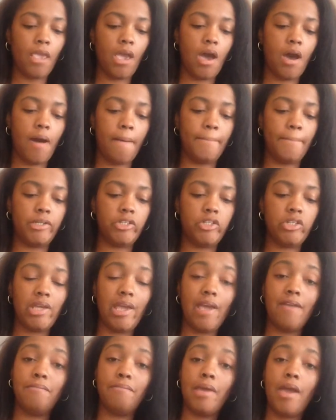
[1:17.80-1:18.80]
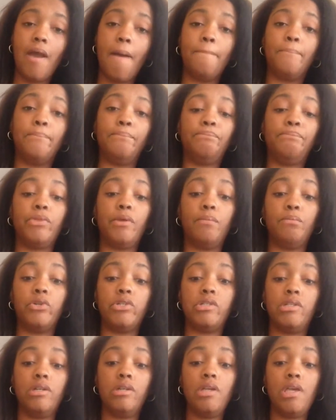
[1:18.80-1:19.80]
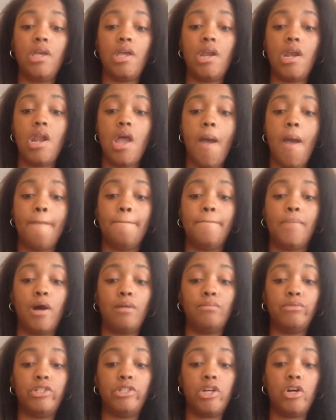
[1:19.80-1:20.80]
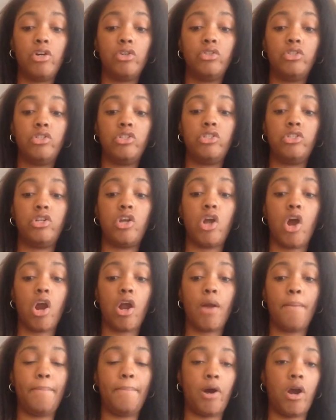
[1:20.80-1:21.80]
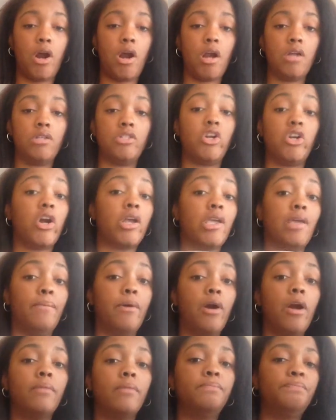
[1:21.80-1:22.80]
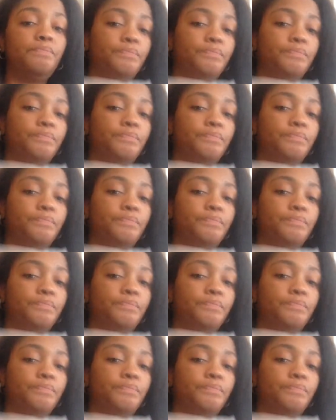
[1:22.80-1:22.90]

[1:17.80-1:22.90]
But she gave me the Brazilian Bombshell Snarky Bar.